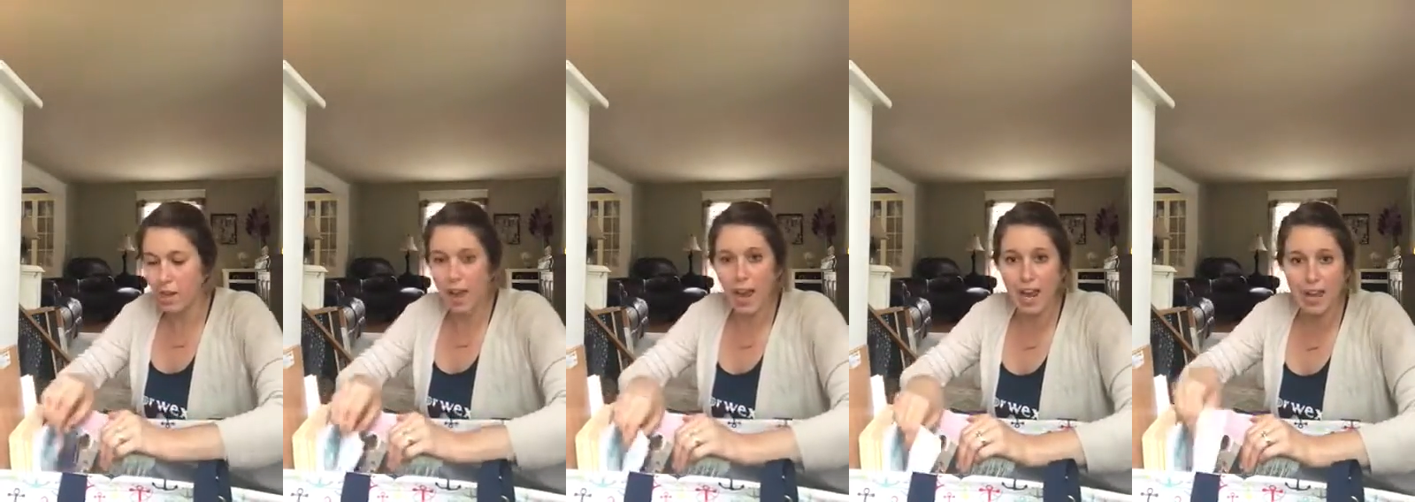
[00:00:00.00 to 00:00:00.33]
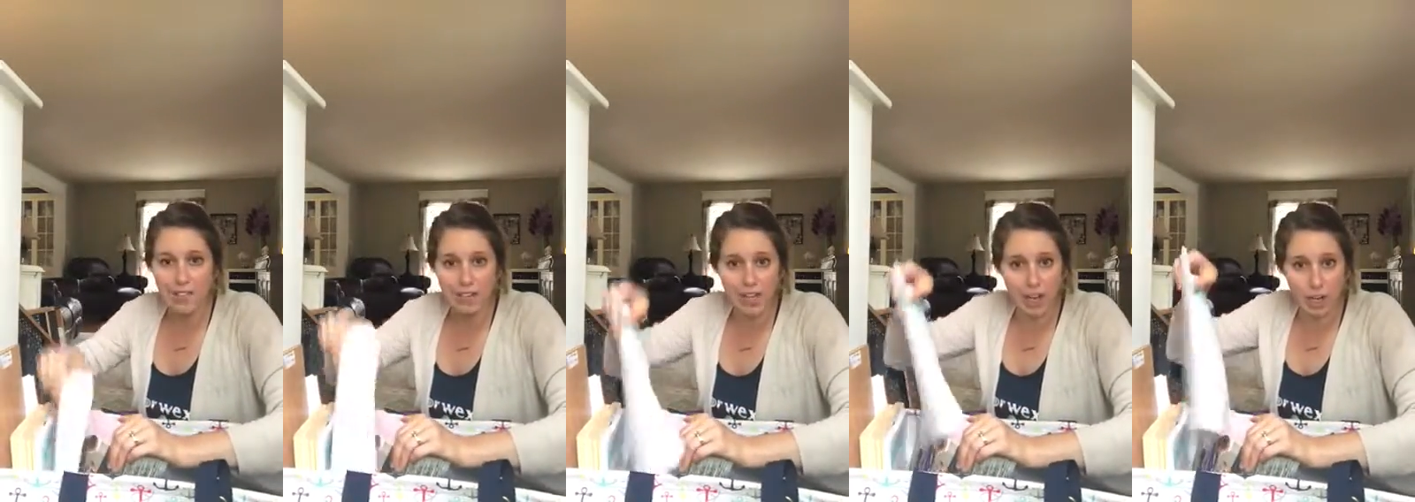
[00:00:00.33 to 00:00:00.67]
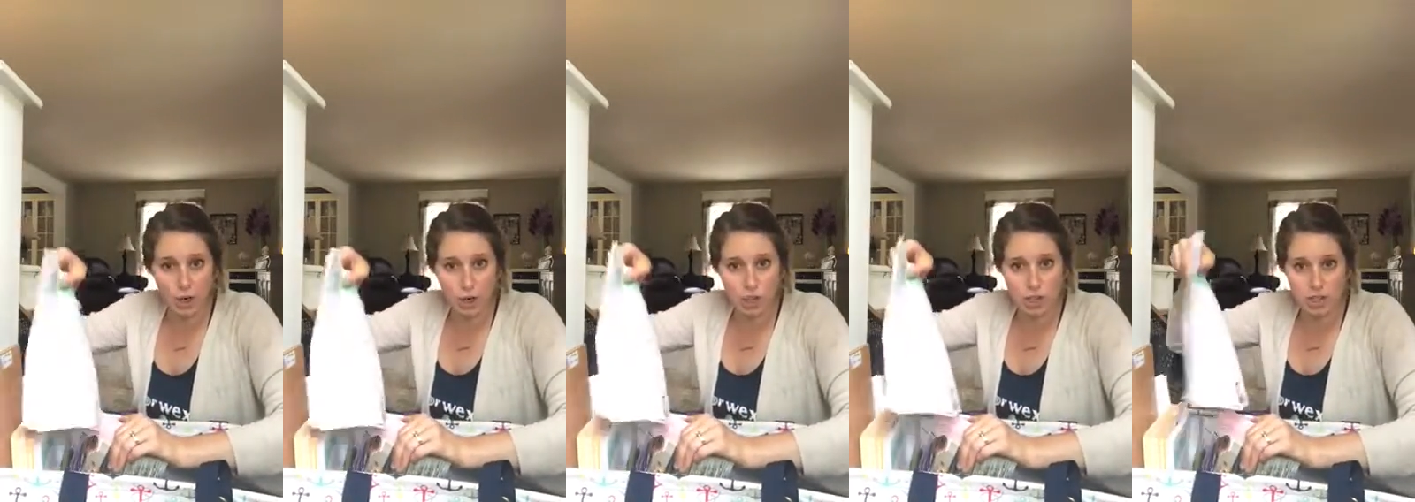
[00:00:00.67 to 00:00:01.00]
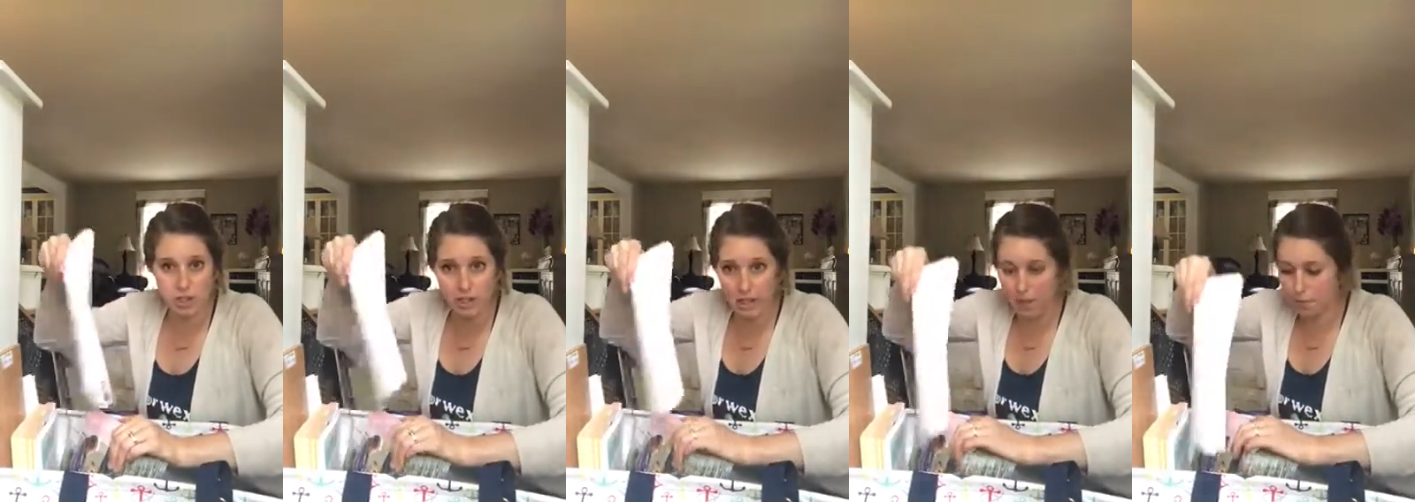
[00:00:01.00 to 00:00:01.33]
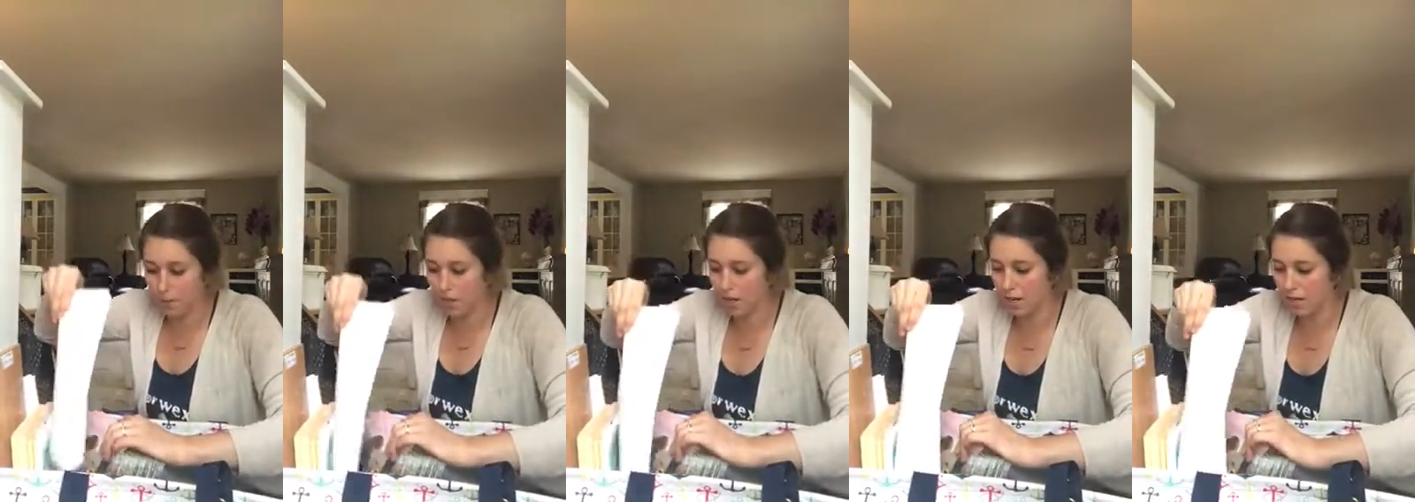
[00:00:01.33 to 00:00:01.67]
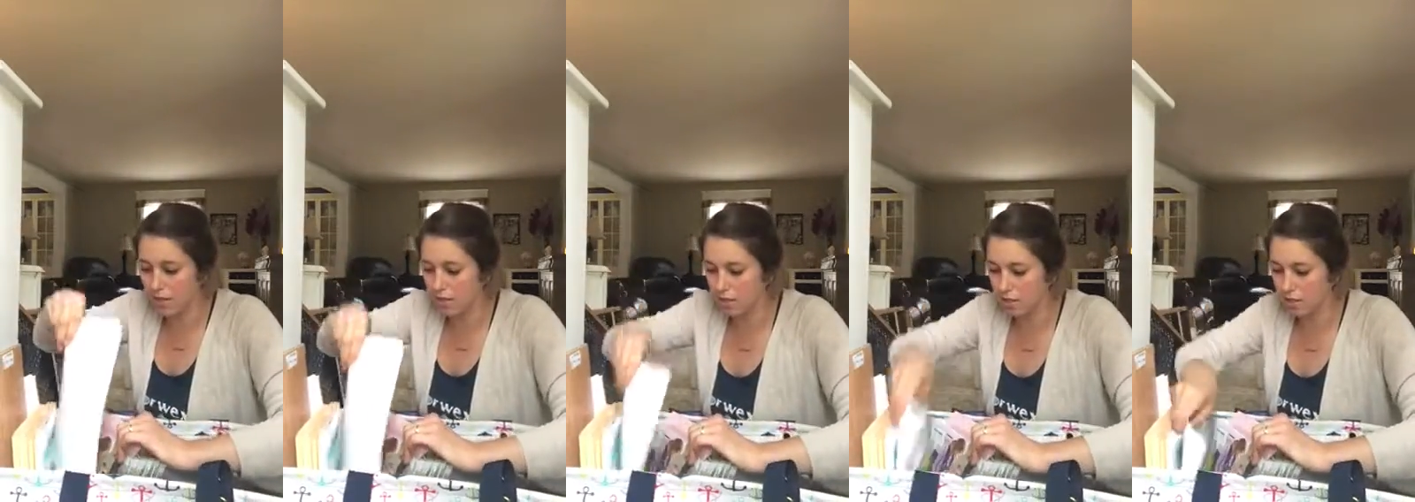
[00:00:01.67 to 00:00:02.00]
I have a care sheet that I
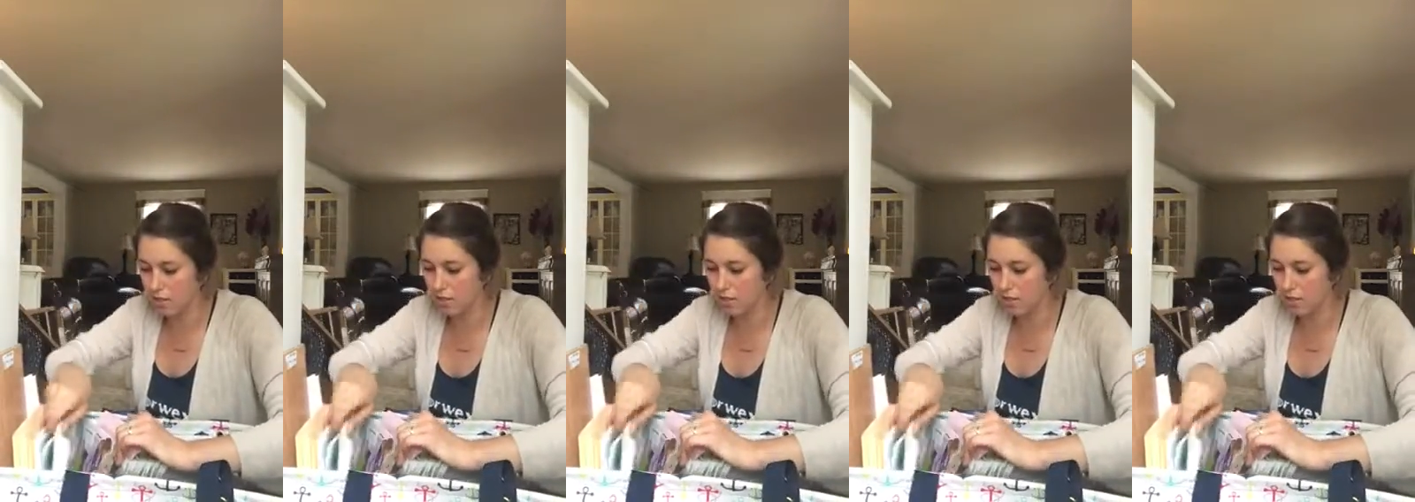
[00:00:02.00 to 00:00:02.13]
made.